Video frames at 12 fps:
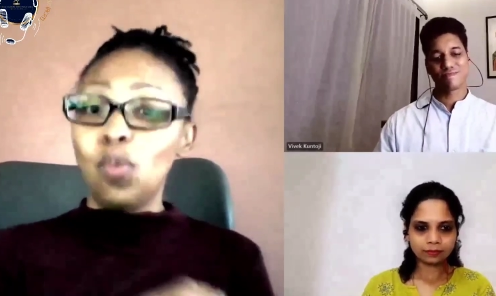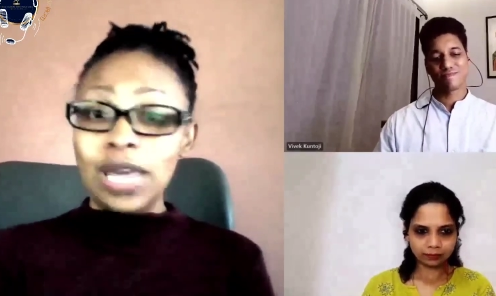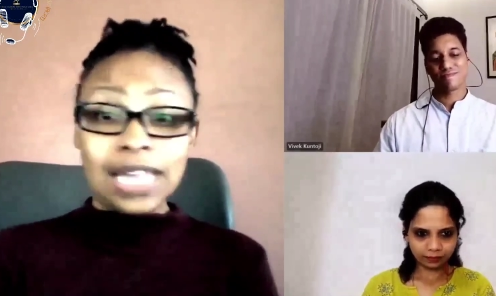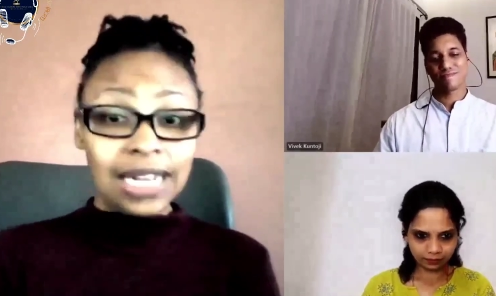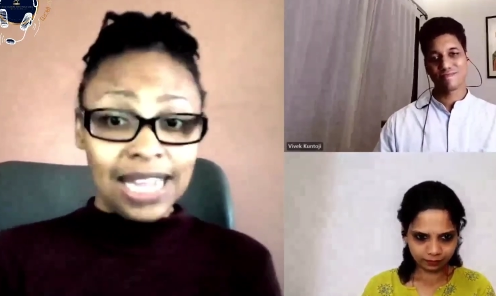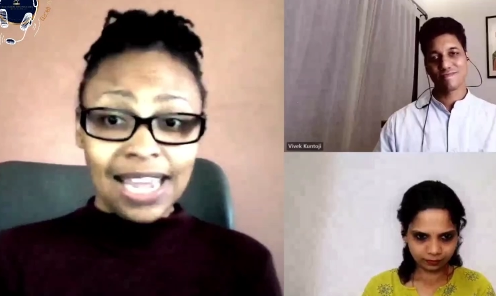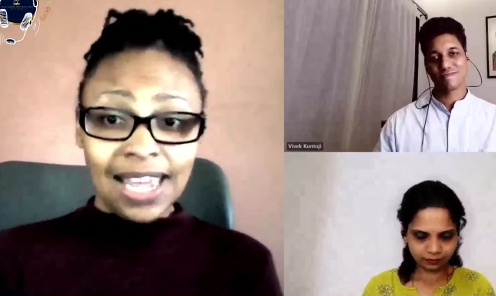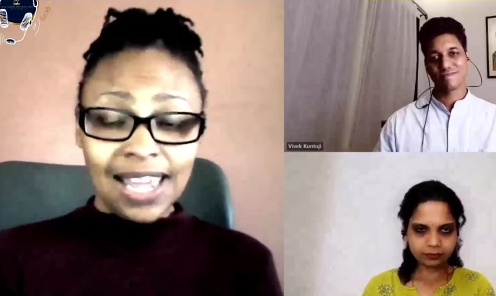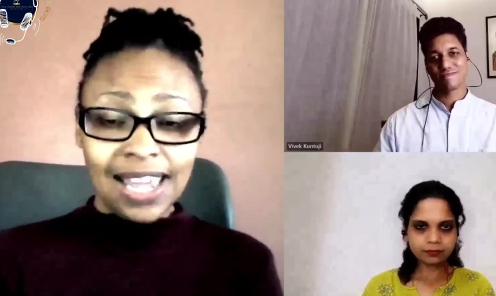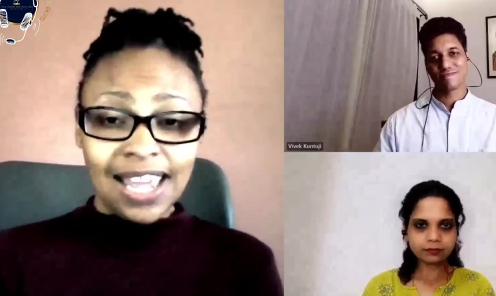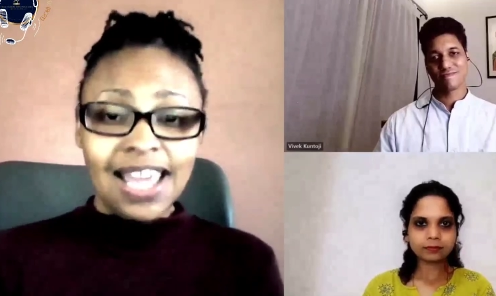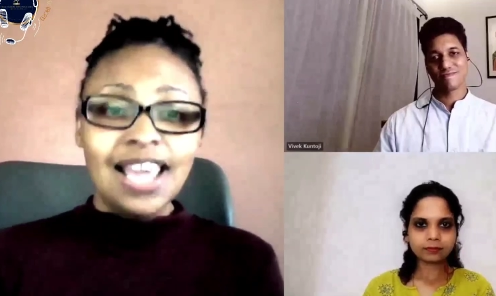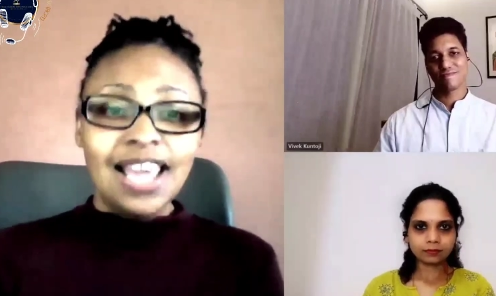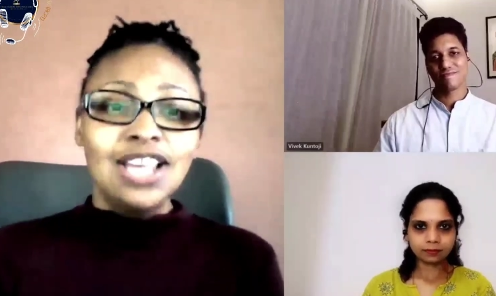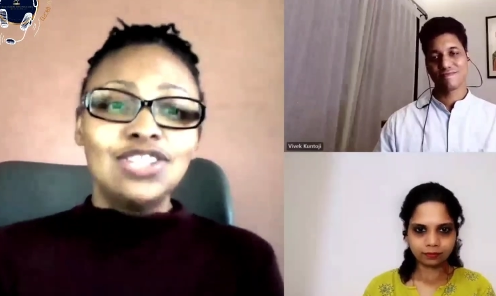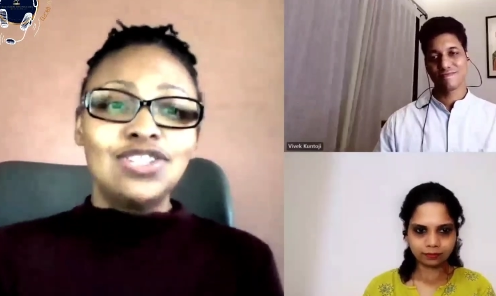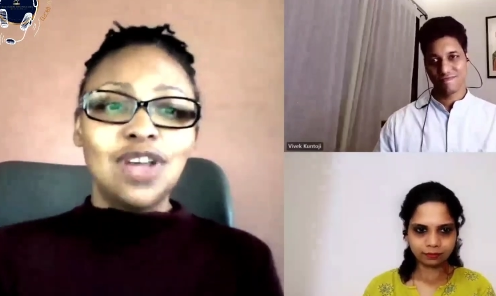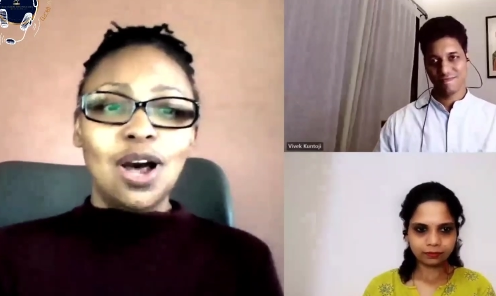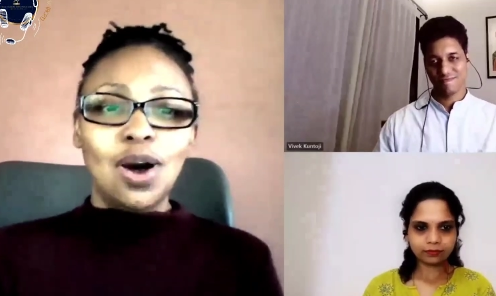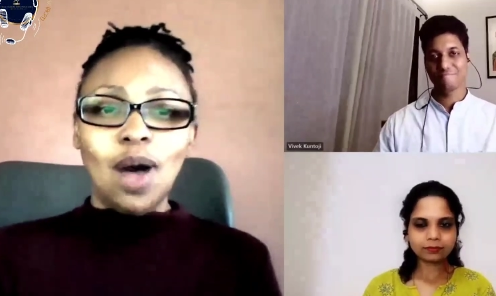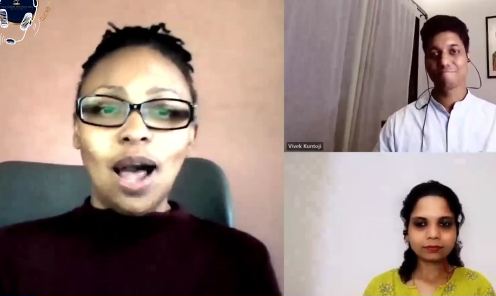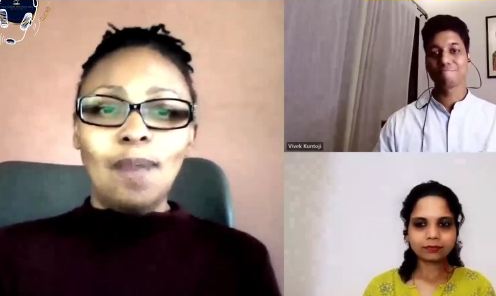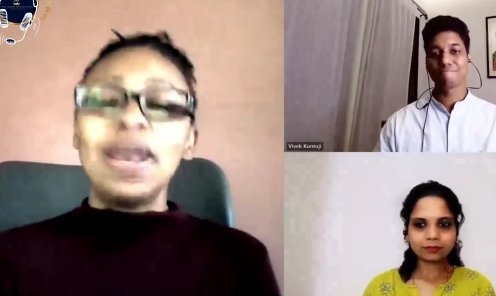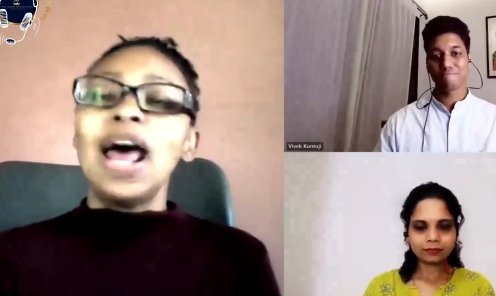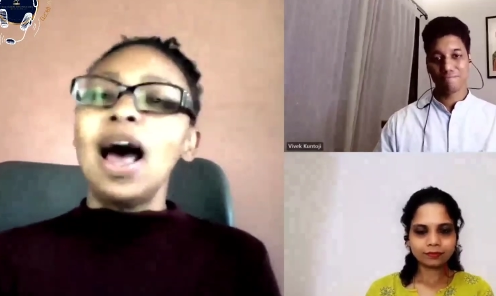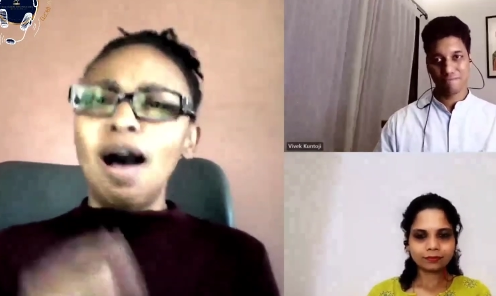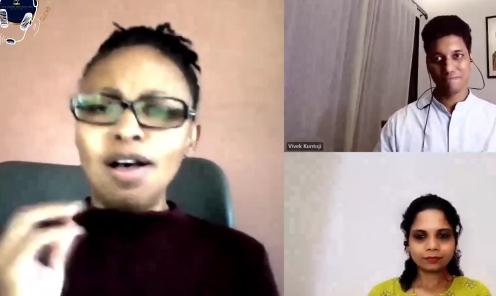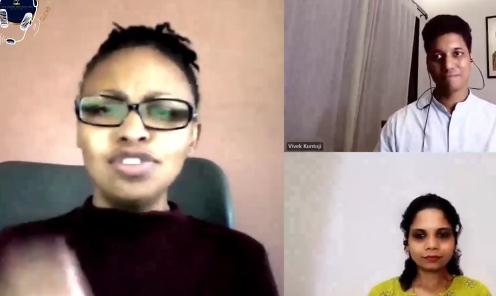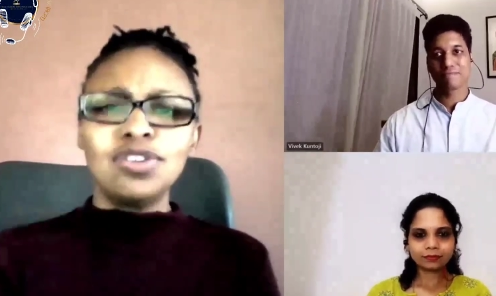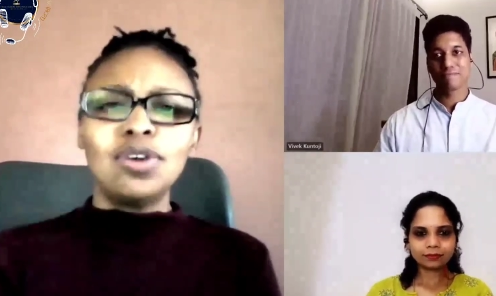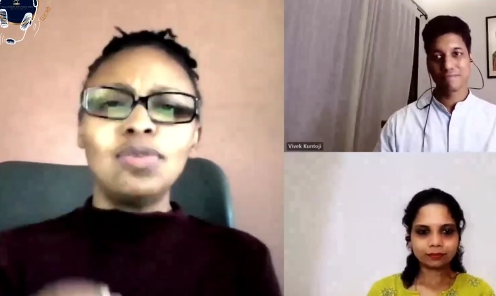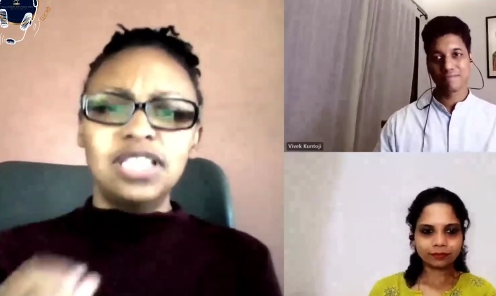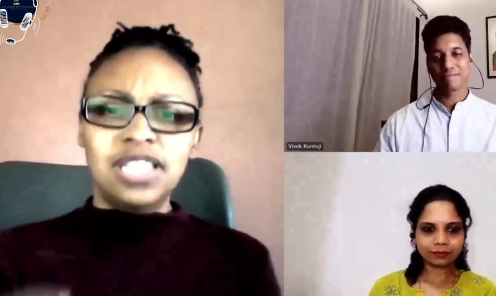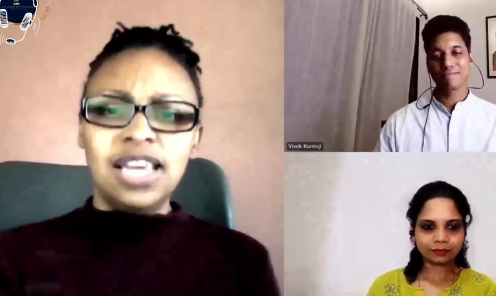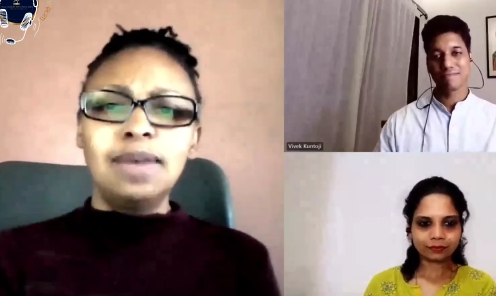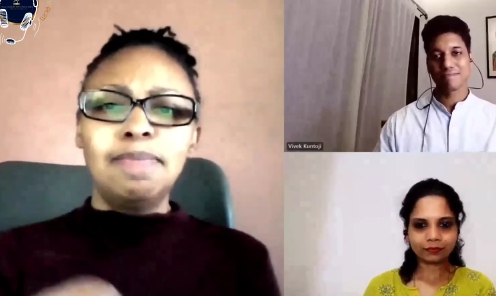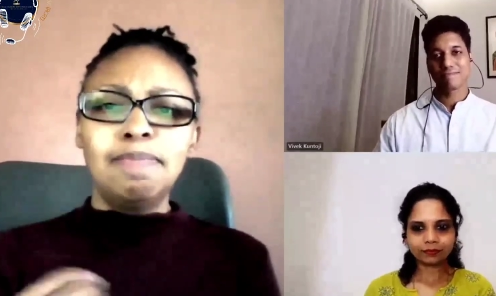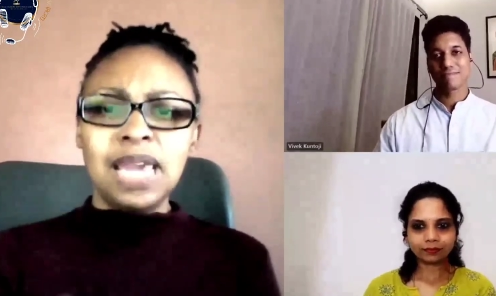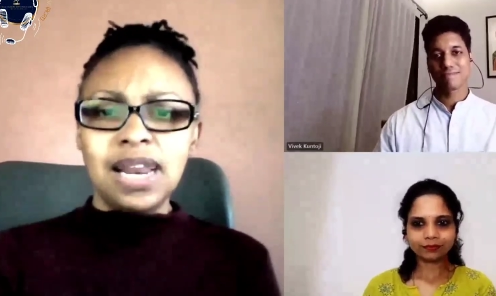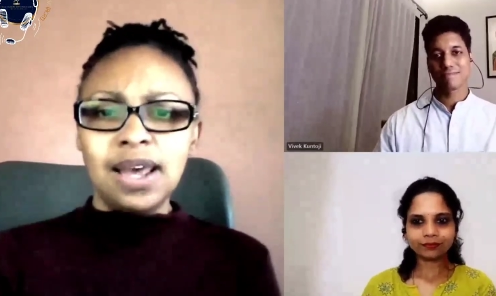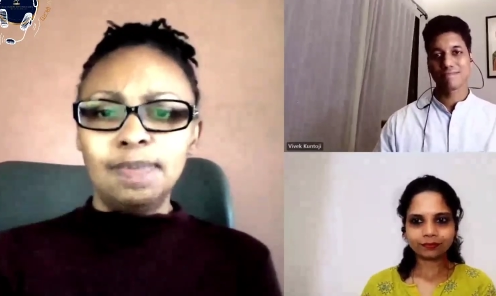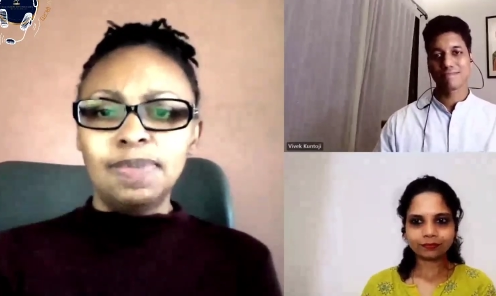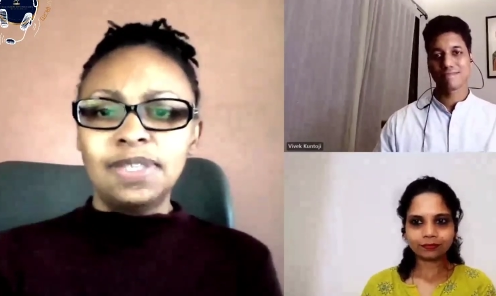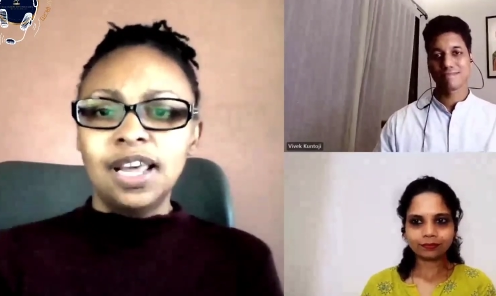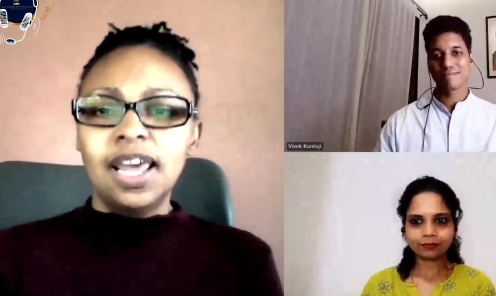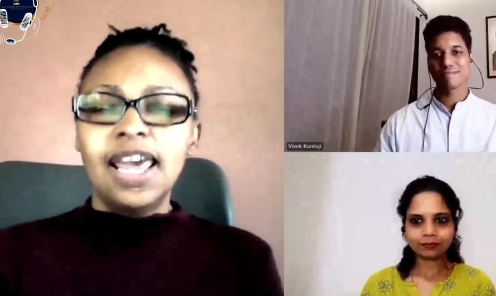Speaker 1: weekly. So, and I also attend meetups,